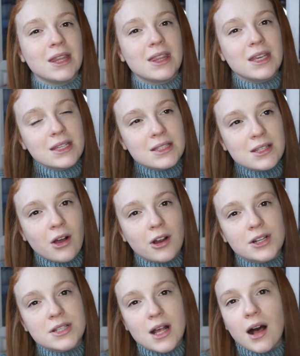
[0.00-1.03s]
these
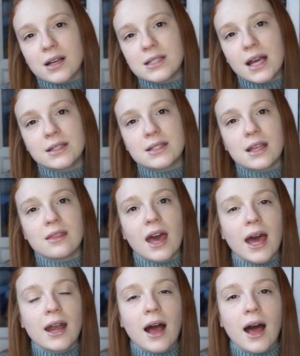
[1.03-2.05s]
are sock sets
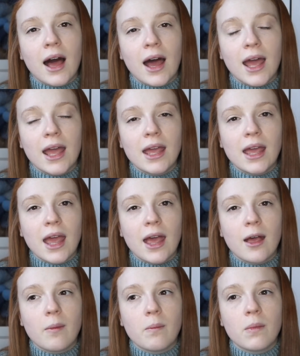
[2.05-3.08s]
that I
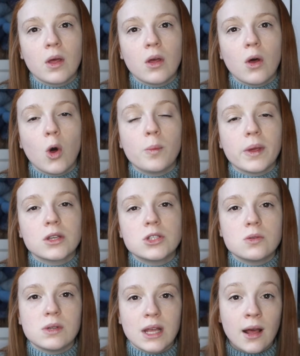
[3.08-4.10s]
am hoping
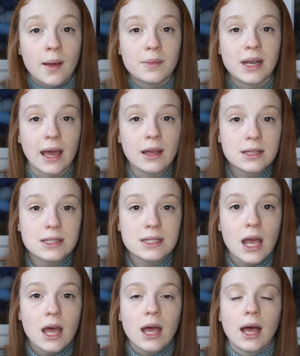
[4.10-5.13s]
to knit up next.
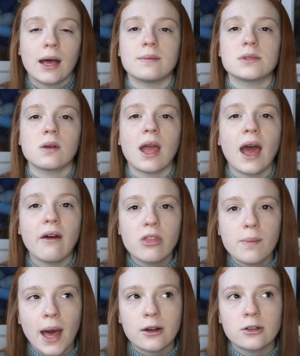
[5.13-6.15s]
So I have the
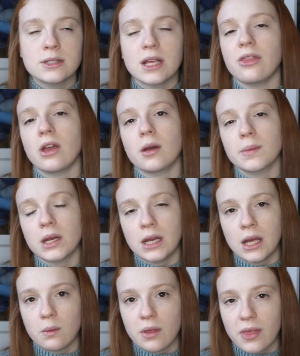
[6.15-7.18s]
patterns I think I'm going to
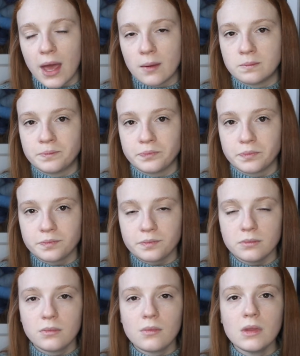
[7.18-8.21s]
knit with them,
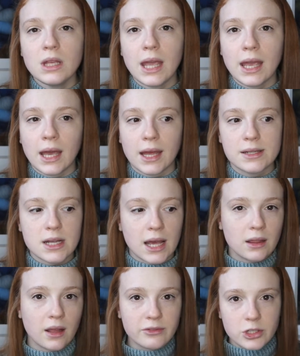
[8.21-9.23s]
and
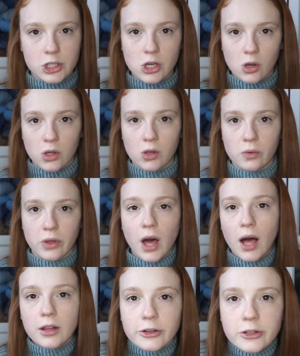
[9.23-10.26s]
I'd love to show you the
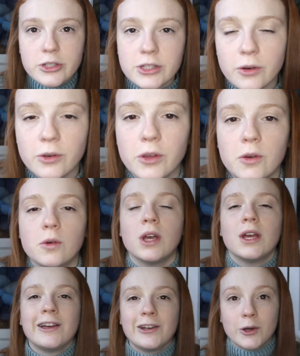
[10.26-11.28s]
colors so you
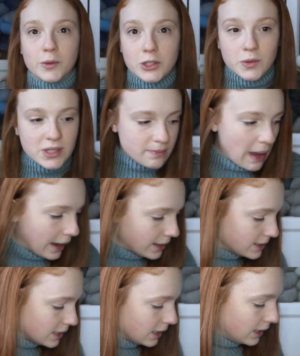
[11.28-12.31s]
know what to
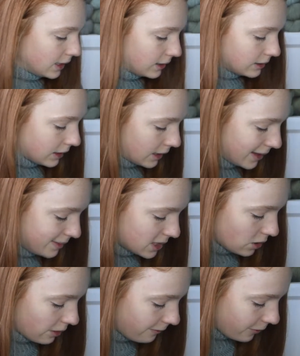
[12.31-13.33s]
expect.
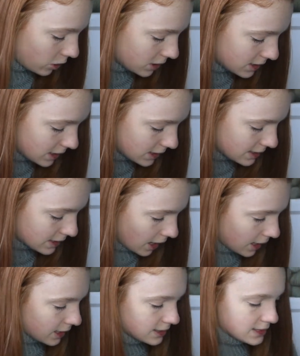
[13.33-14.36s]
So the first
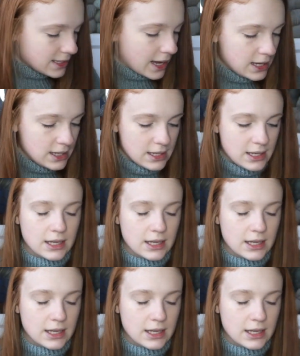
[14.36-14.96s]
sock set